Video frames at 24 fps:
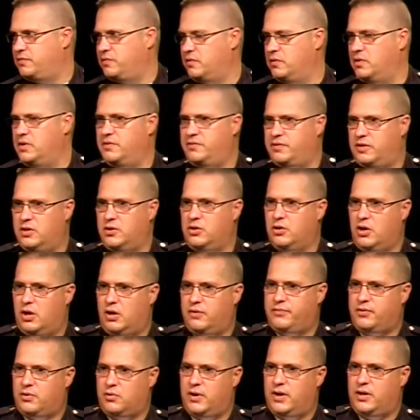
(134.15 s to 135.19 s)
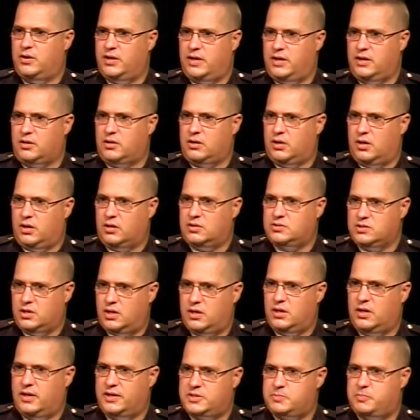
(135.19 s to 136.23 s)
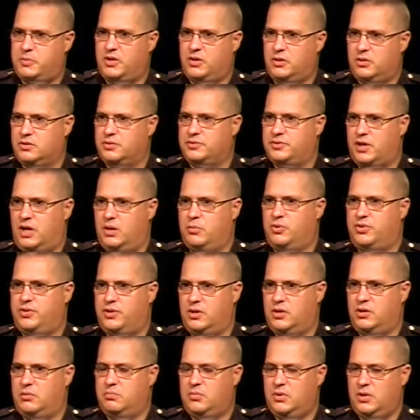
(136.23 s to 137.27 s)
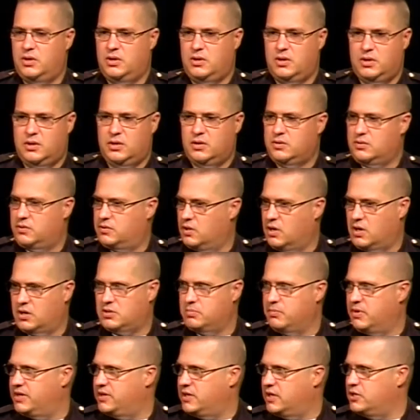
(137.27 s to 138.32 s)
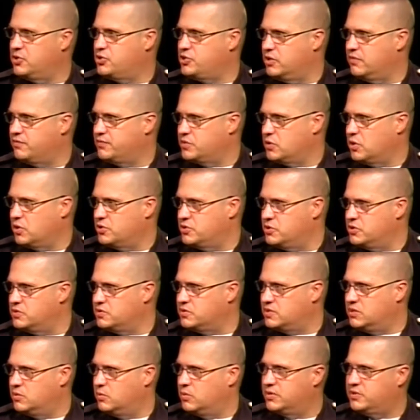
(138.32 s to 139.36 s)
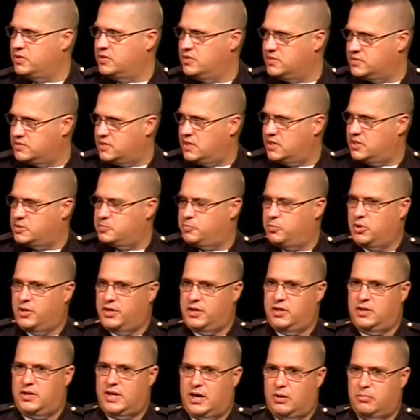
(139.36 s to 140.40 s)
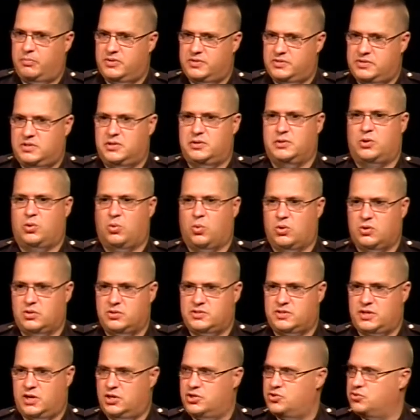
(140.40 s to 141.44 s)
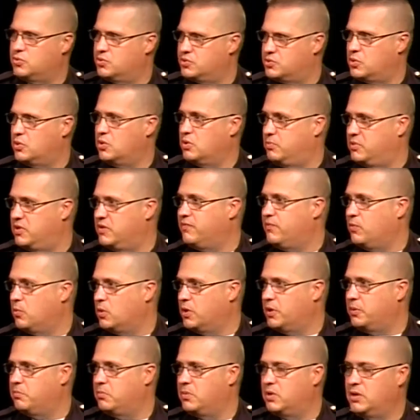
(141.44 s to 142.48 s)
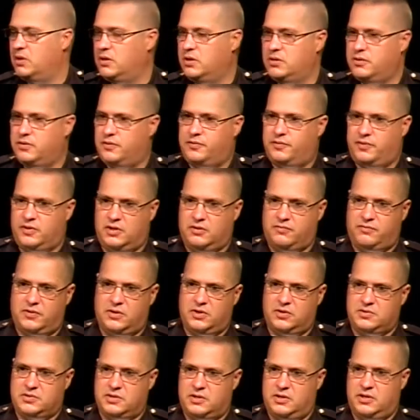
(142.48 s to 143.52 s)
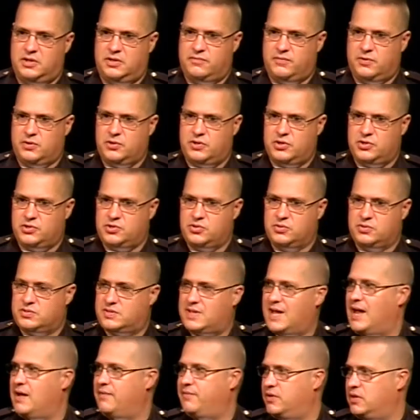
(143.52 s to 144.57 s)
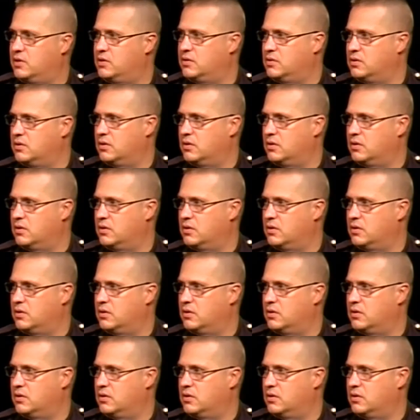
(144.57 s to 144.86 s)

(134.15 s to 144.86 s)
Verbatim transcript: So he's getting off at around eight o'clock. So I like spend a little time with him talk to my day shift sergeant, see what his day's planned, how busy the court schedule is going to be for him. Yeah. To see if there's a need for additional staffing.